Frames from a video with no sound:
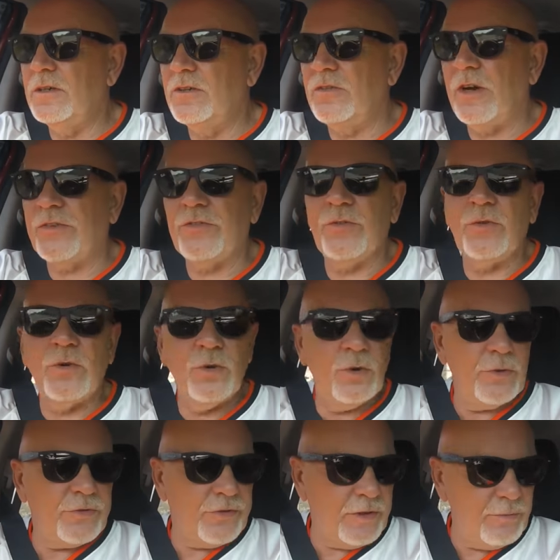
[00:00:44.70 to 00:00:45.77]
Gretel
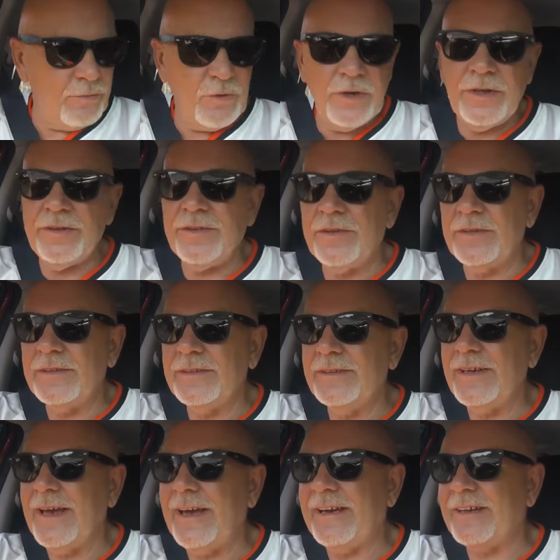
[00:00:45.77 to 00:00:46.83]
caught him with
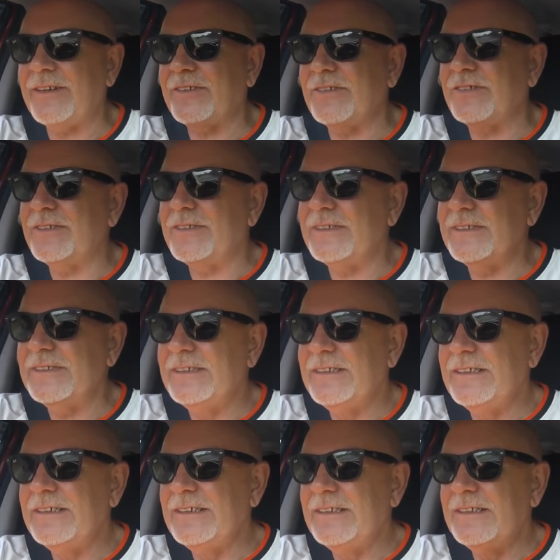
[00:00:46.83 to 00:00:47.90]
X.
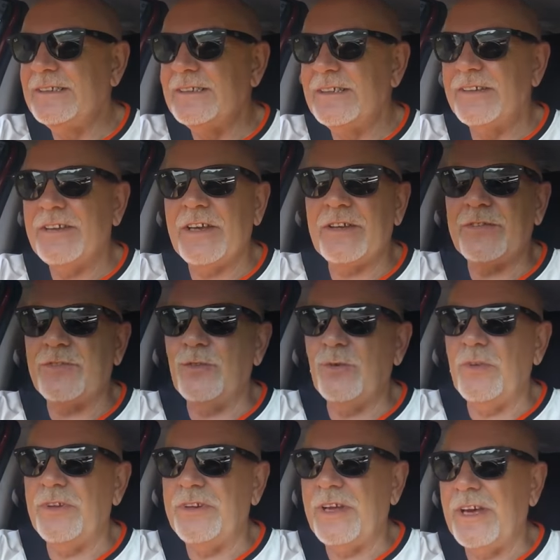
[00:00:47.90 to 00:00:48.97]
Thanks for
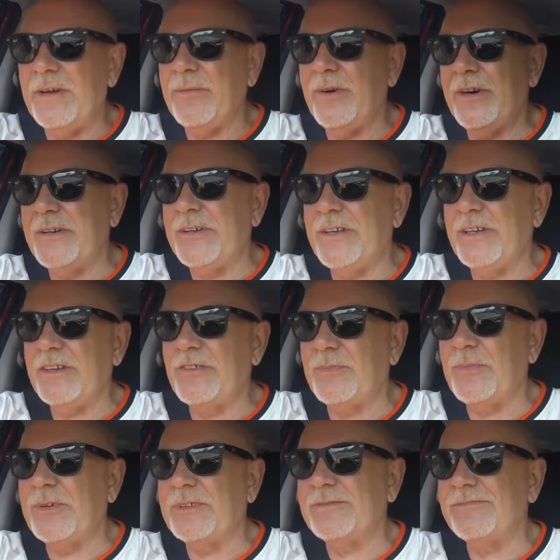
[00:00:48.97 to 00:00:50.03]
all the name ideas,
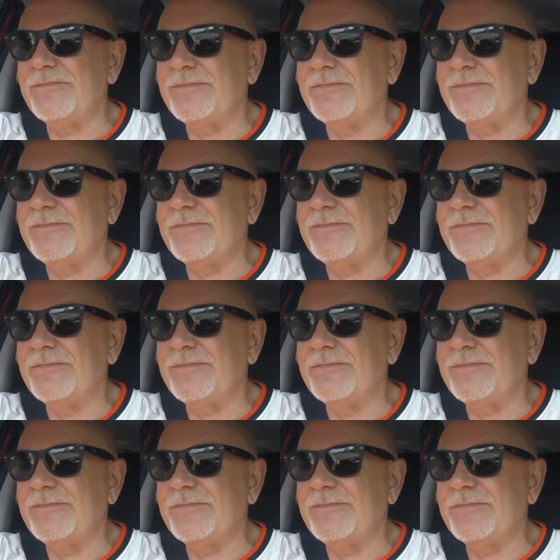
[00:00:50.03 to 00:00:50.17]
but